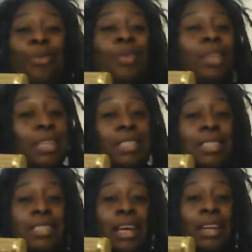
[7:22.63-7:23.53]
At least
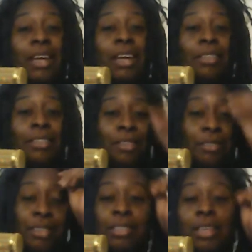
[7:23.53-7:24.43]
he's not a negative
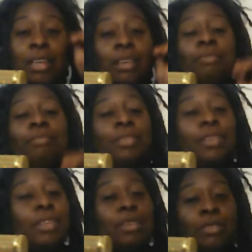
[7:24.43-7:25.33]
because
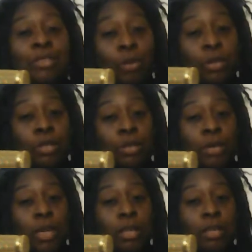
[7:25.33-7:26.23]
George
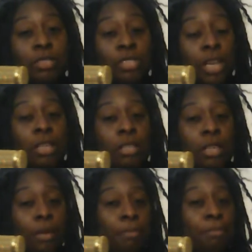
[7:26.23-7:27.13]
Clooney, Johnny
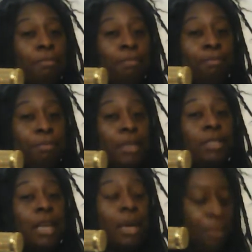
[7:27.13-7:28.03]
Depp, big
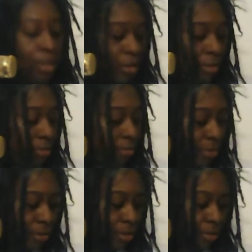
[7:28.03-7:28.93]
time negatives.
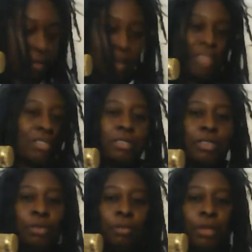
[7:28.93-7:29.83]
Nothing's
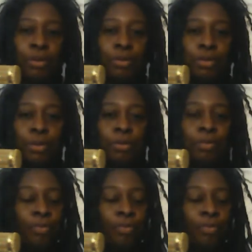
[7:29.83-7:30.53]
cute about those two.